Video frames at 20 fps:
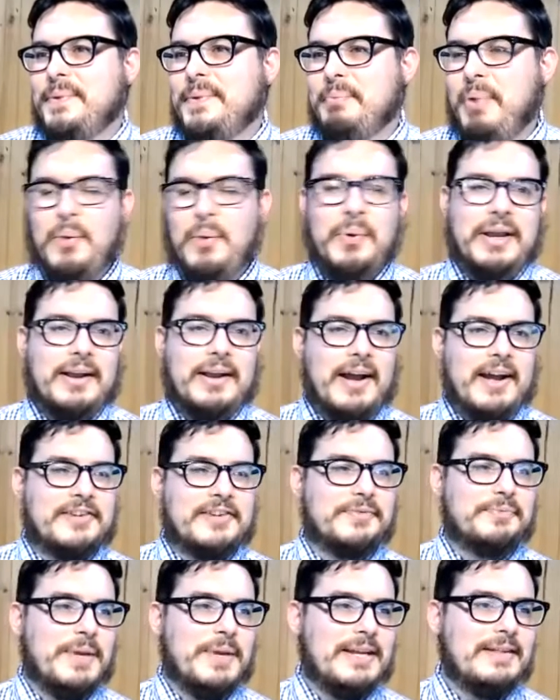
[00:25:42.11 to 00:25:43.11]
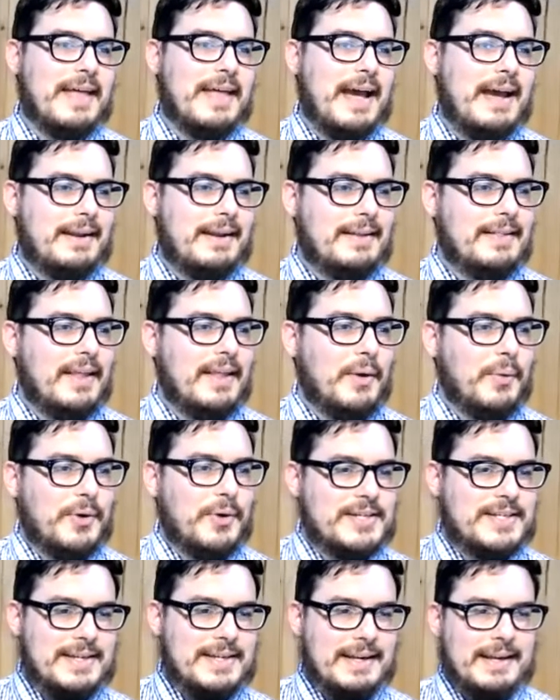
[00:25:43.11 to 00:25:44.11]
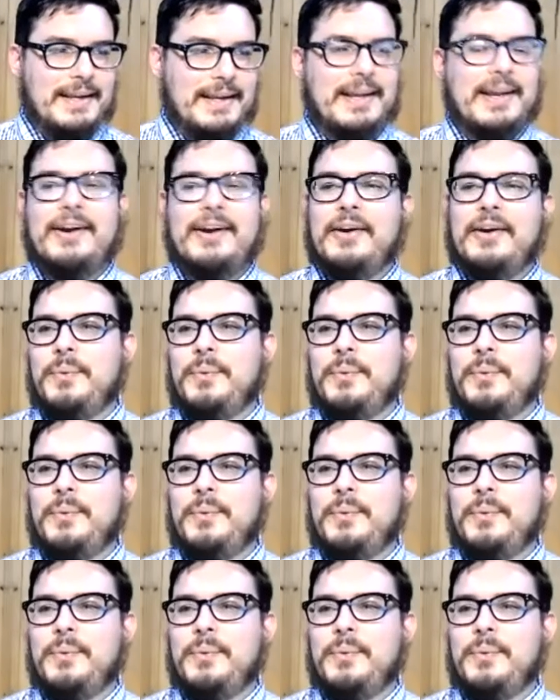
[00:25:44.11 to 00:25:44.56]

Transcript: but we kind of mean that in the we're sitting here